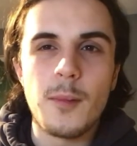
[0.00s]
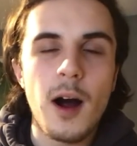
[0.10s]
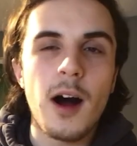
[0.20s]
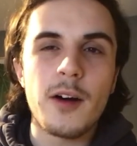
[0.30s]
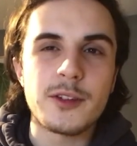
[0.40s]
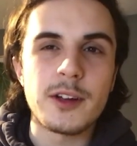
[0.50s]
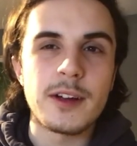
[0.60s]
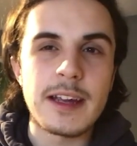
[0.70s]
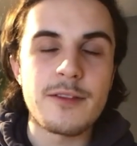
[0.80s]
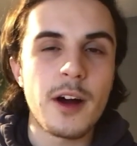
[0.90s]

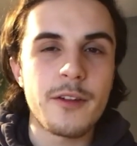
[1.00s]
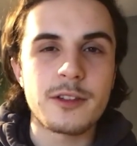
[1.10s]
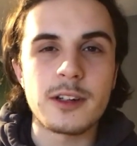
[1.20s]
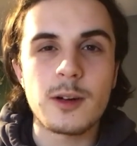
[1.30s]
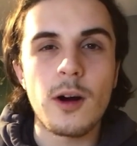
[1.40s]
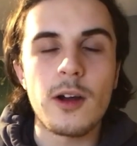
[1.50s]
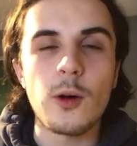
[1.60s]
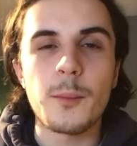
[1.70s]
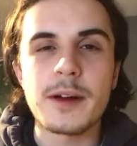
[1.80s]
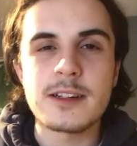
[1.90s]
after quite a
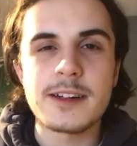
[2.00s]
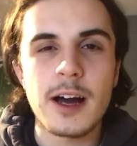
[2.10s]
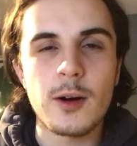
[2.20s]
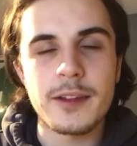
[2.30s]
long period out,